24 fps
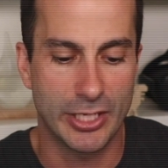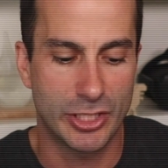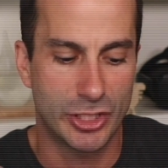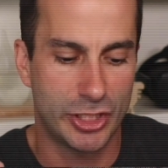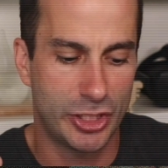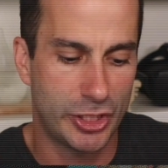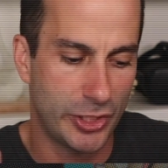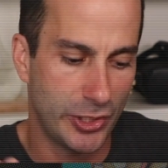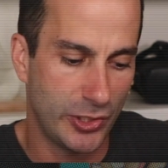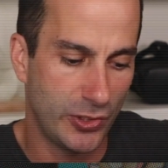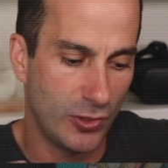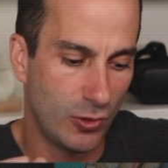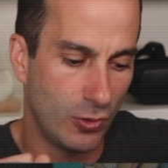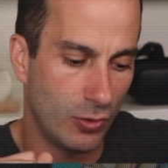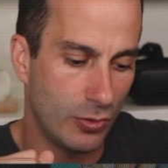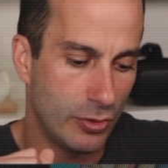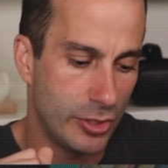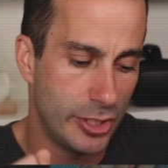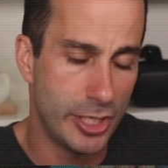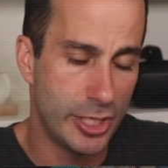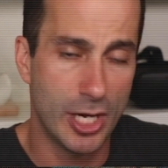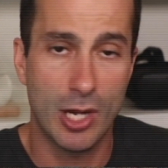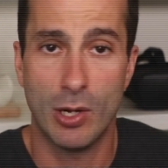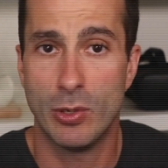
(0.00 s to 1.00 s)
to
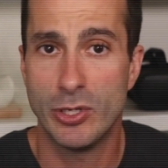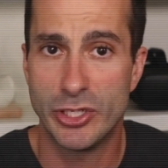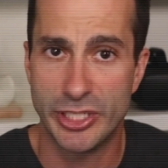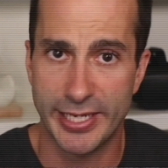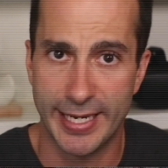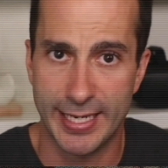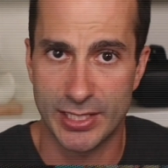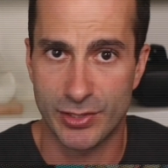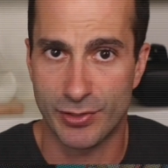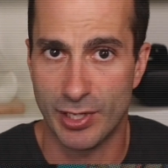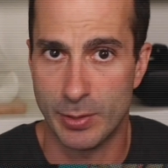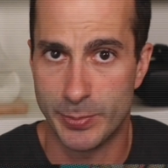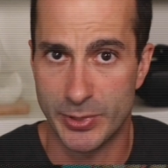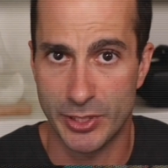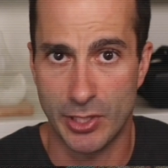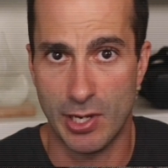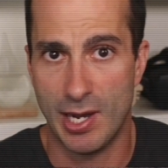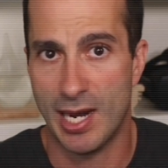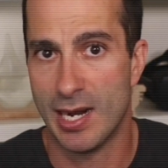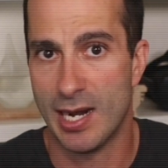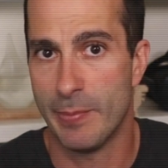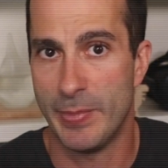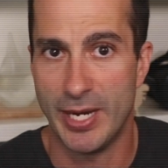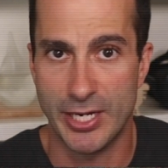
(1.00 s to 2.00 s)
Node.js scripts and
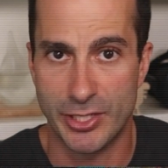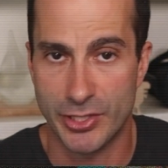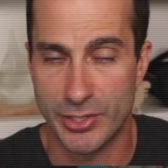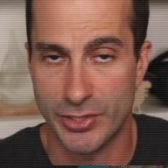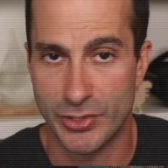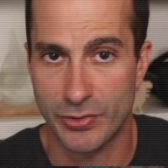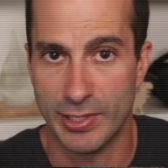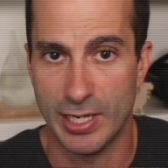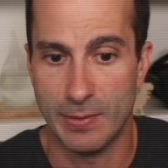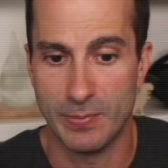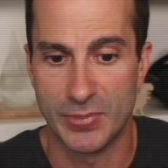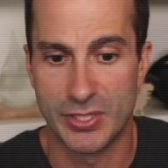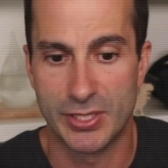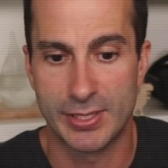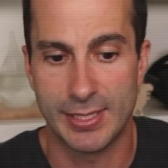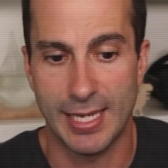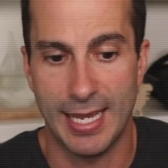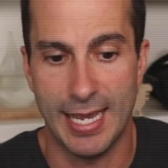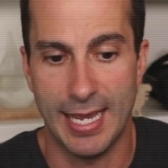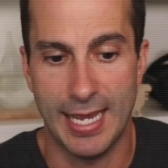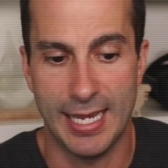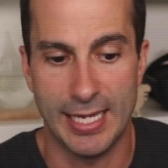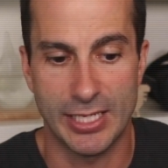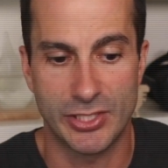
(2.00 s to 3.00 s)
automation scripts
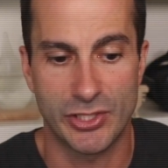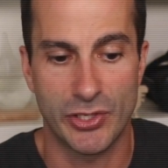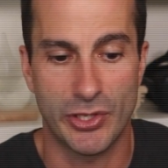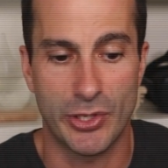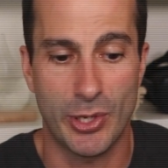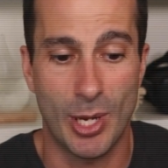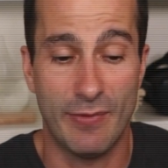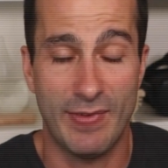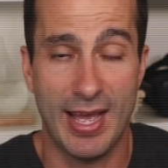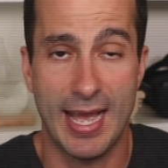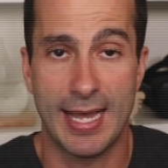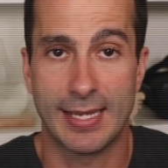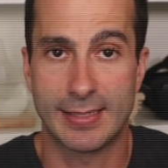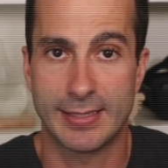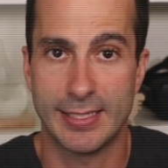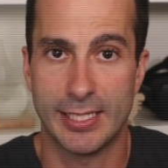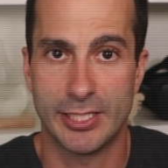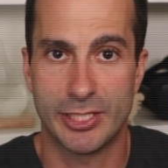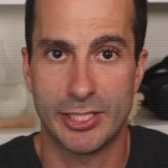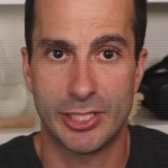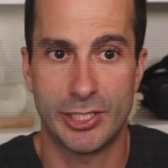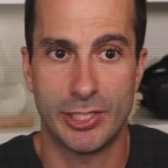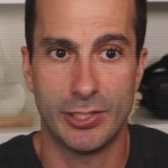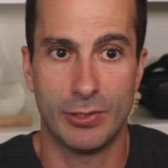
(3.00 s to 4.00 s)
so that you have
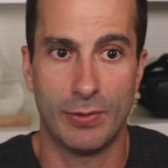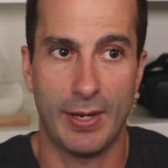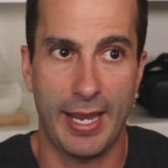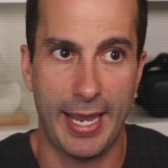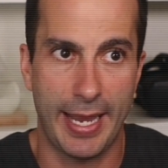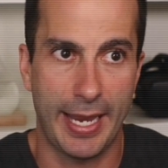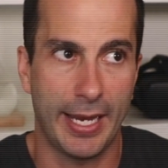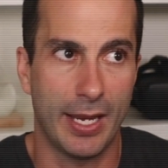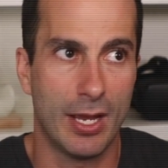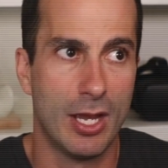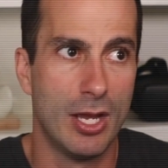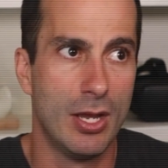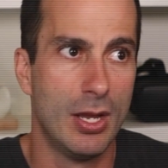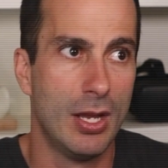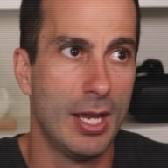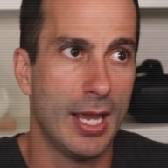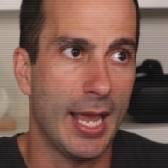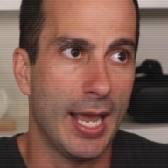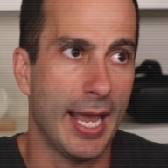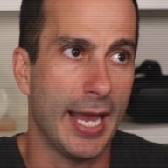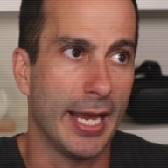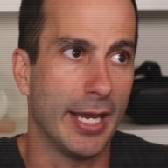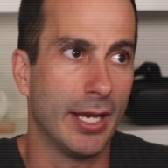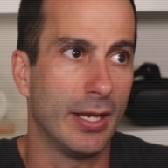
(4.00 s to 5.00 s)
access to a
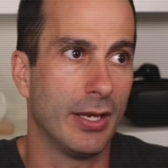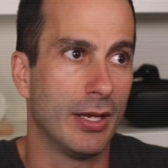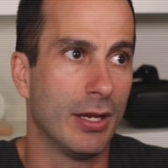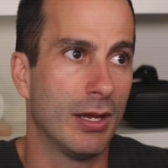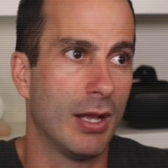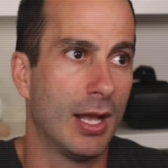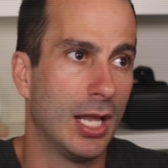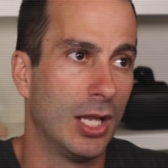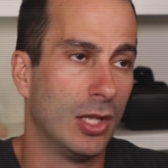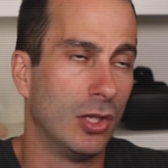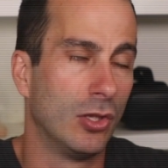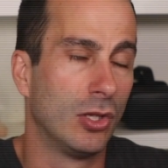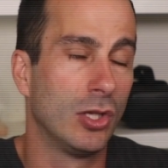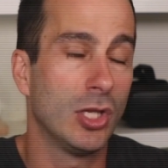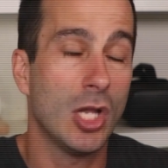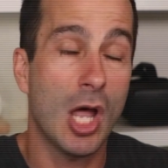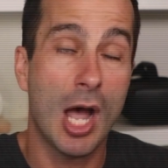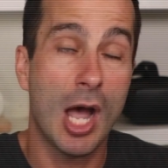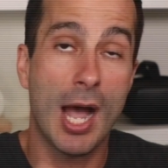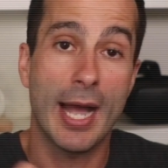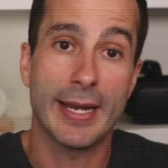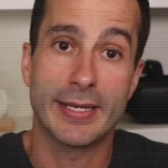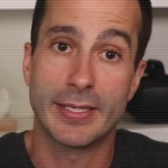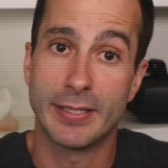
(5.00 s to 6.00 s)

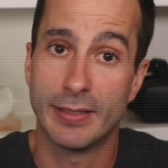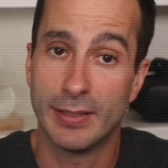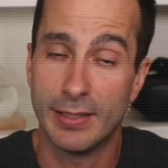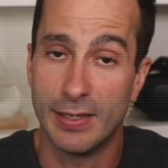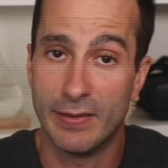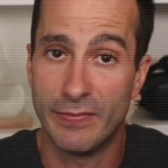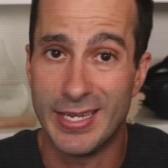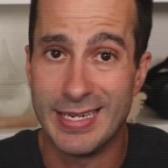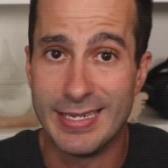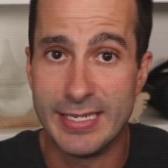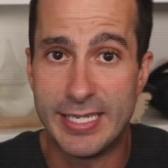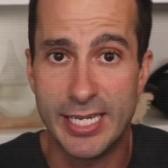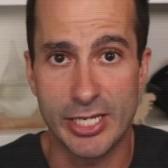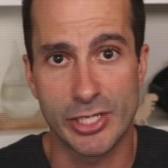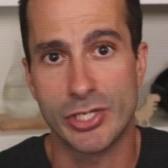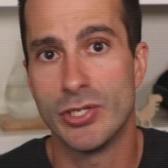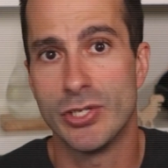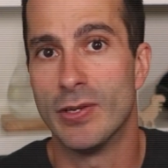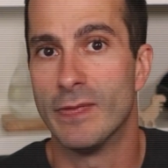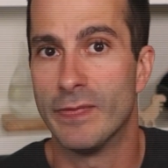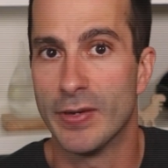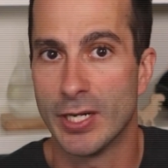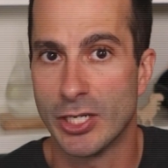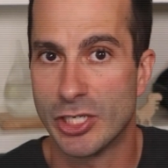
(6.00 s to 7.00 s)
lot of
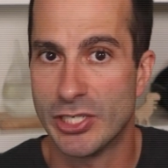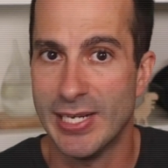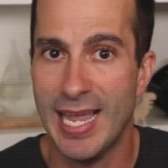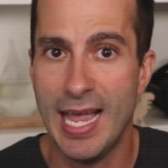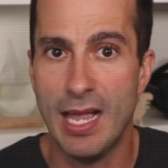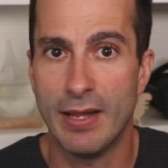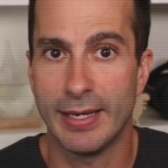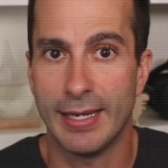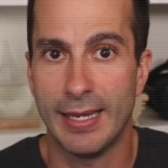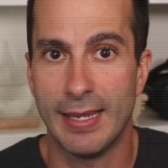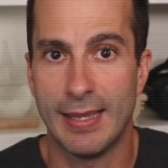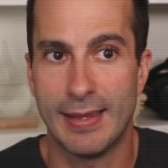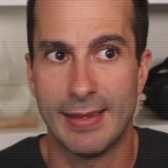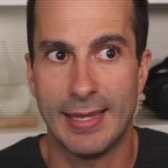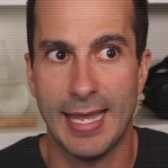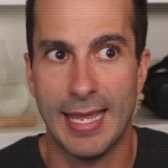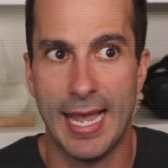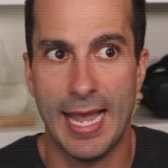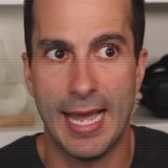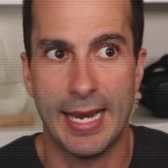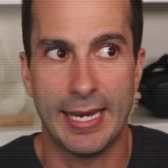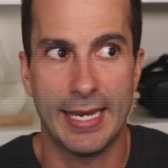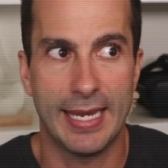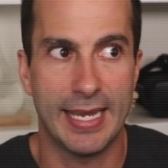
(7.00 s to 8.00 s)
additional functionality
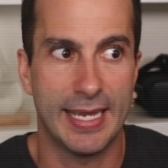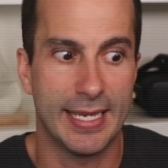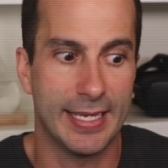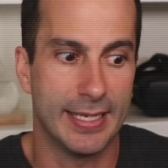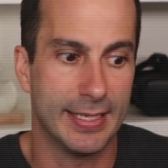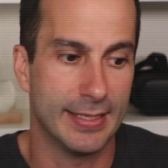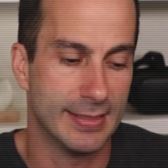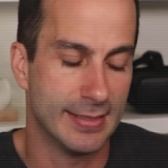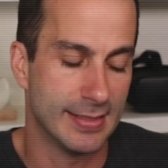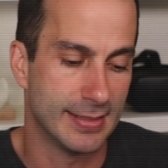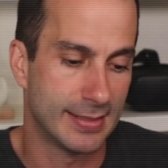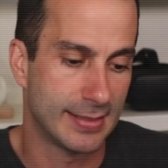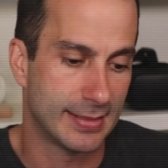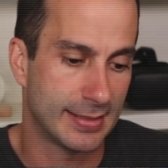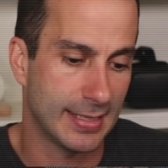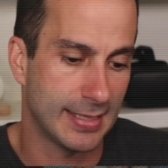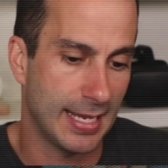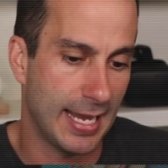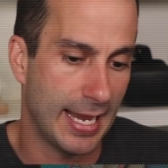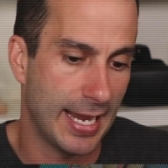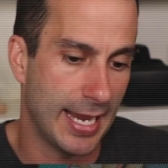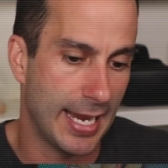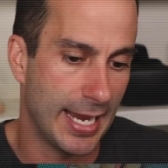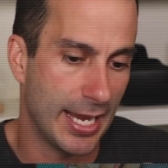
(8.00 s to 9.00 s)
that is
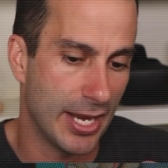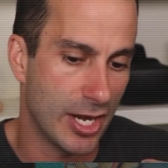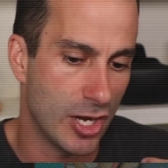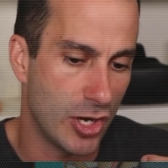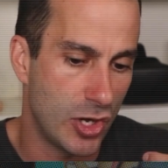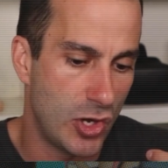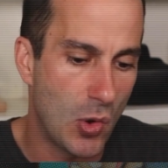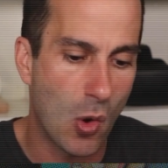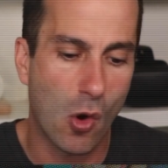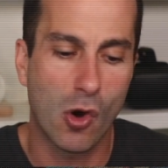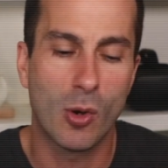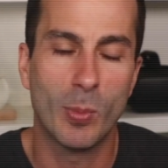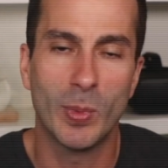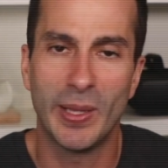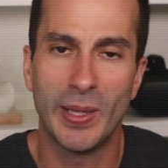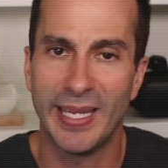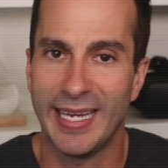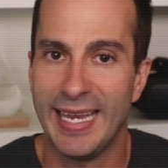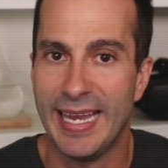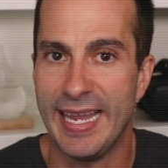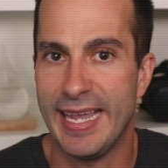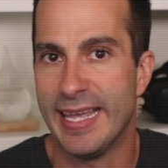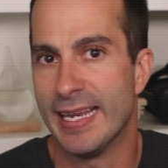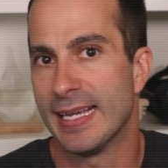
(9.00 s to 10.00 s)

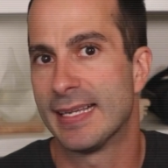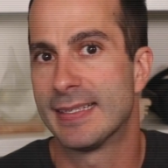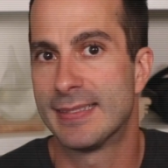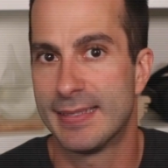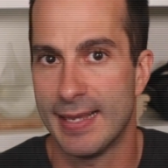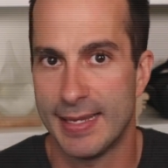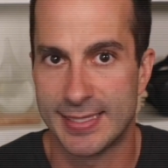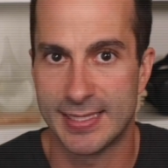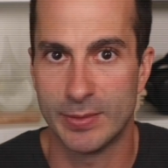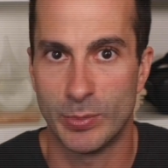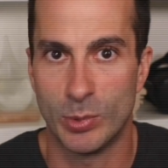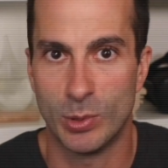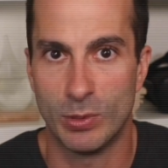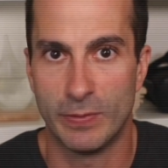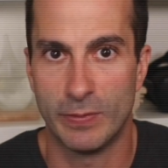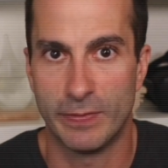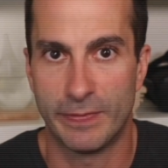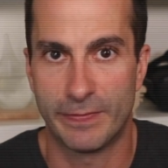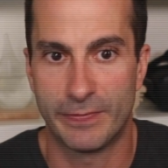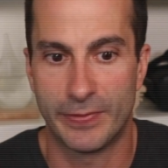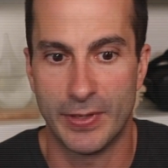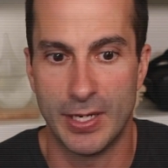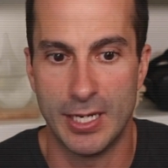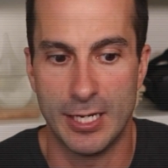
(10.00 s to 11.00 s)
normally inaccessible
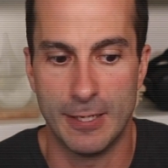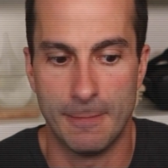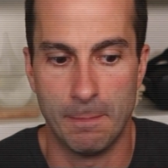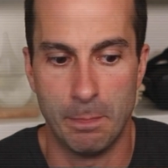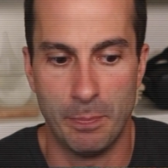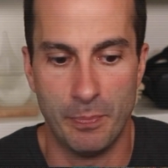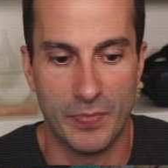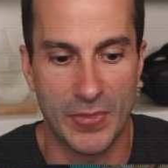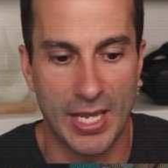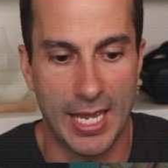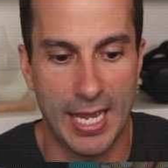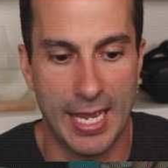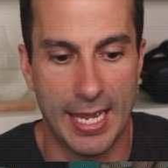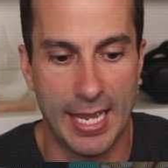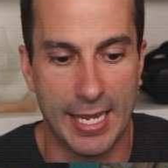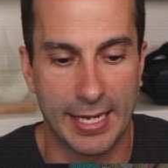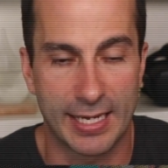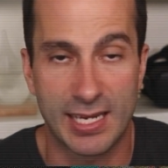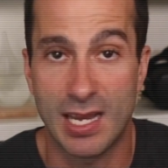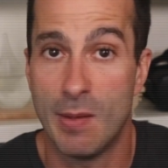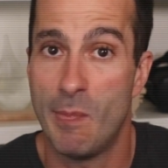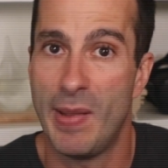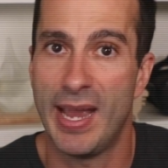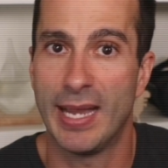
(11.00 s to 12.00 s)
from
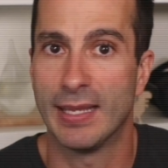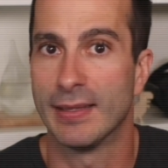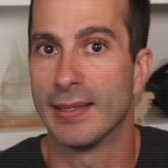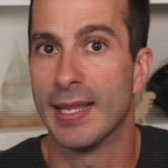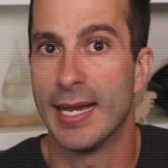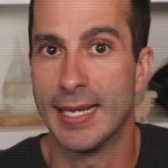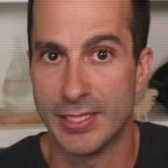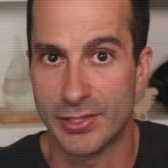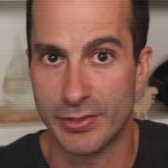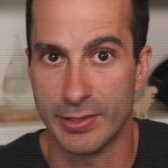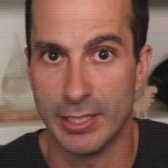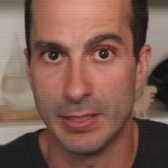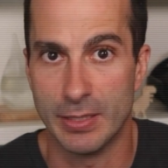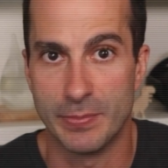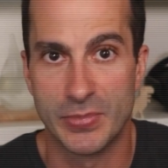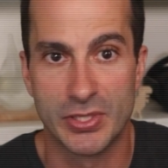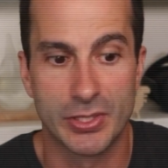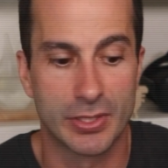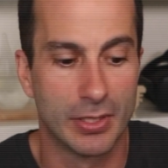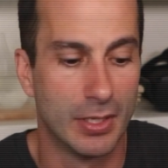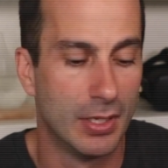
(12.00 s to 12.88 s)
command line scripts.